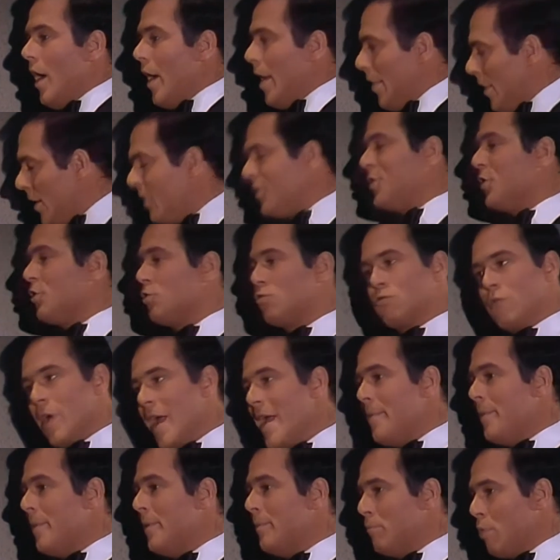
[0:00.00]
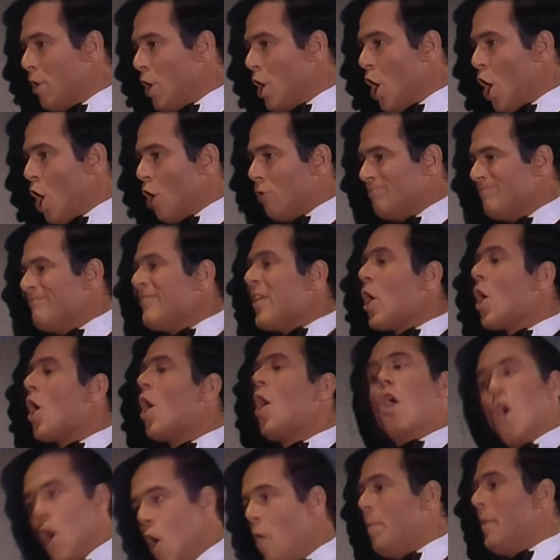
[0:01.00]
This is Raymond Burr.
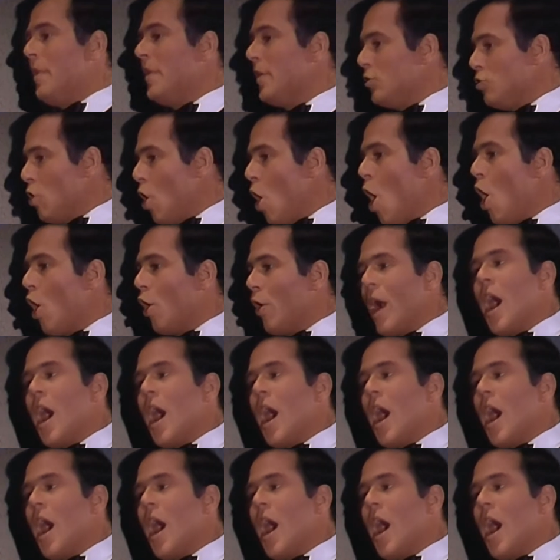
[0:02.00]
Open the door or